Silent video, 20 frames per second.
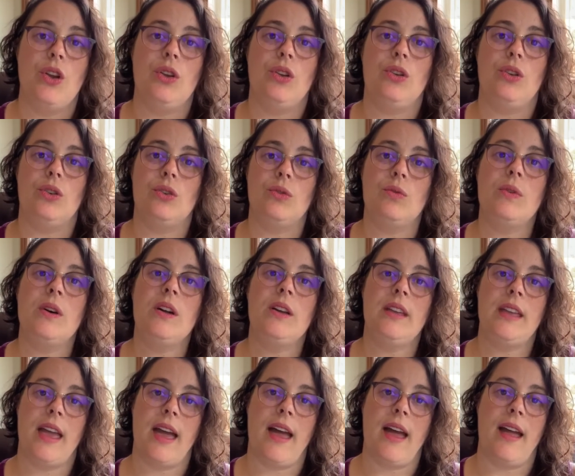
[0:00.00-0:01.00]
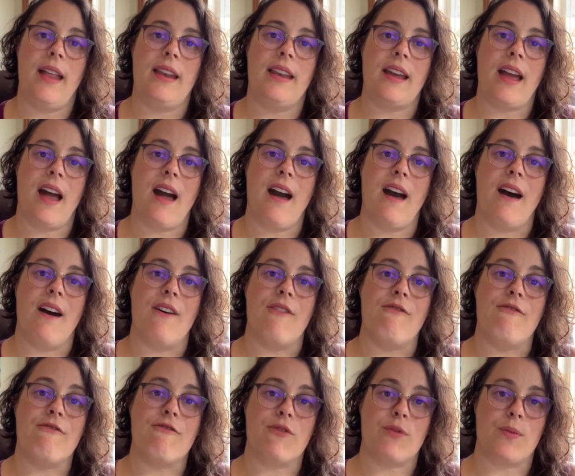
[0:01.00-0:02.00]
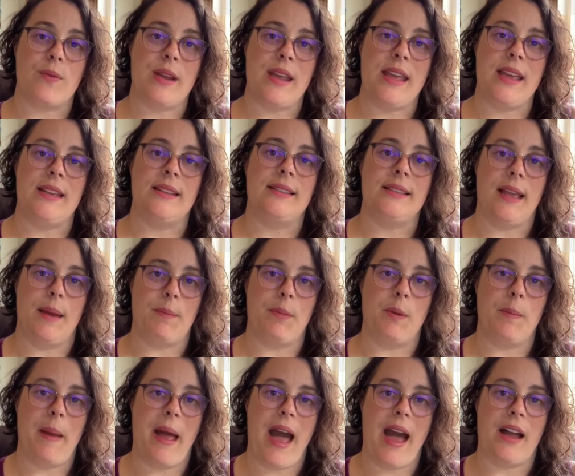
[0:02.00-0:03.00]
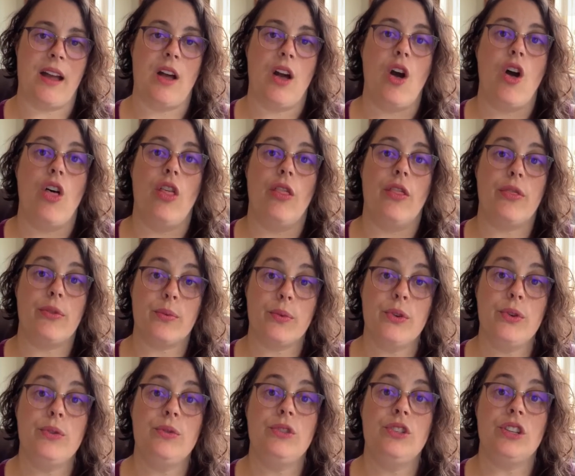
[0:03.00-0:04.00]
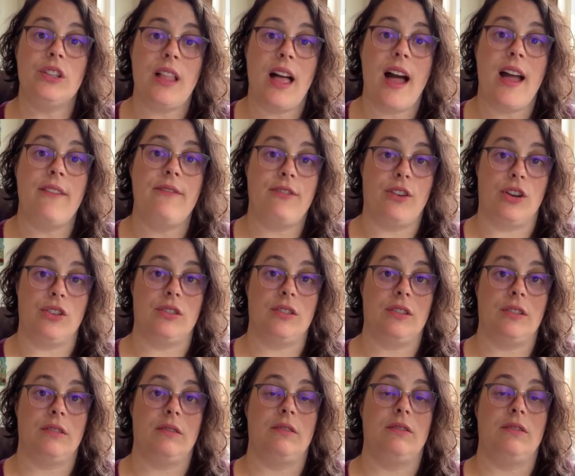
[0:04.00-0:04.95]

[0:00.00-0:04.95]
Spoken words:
you will get a free sample pack through July 1st,